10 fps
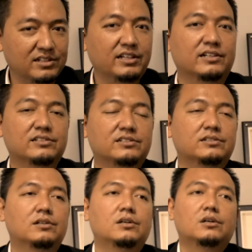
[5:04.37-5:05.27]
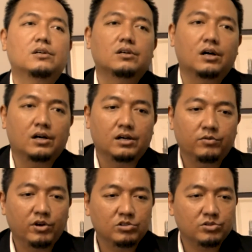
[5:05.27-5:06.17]
3 years.
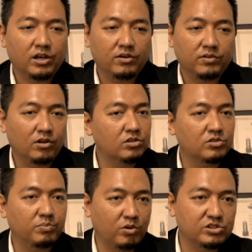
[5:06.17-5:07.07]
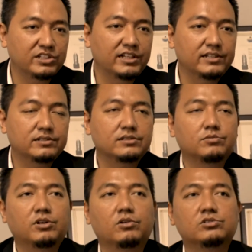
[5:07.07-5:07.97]
We also have a lot of proceedings.
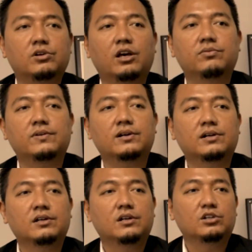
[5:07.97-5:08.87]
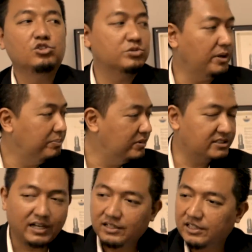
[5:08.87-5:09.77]
We also have
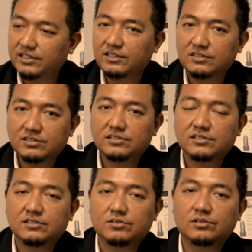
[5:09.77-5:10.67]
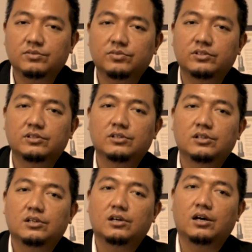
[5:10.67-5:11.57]
newspapers, articles. So if we
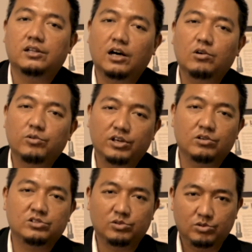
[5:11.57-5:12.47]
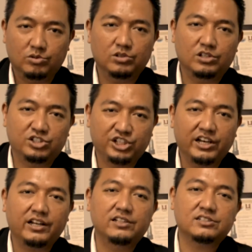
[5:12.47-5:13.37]
now we also
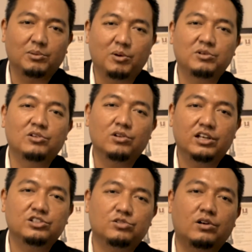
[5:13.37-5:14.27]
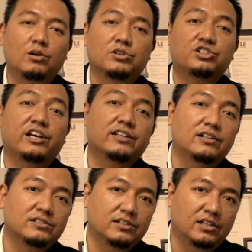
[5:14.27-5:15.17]
sharing some of the knowledge through our
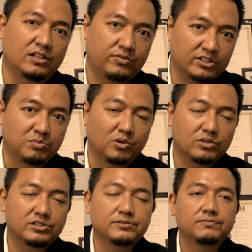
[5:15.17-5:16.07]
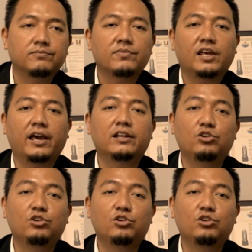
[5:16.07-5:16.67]
channels in the Facebooks and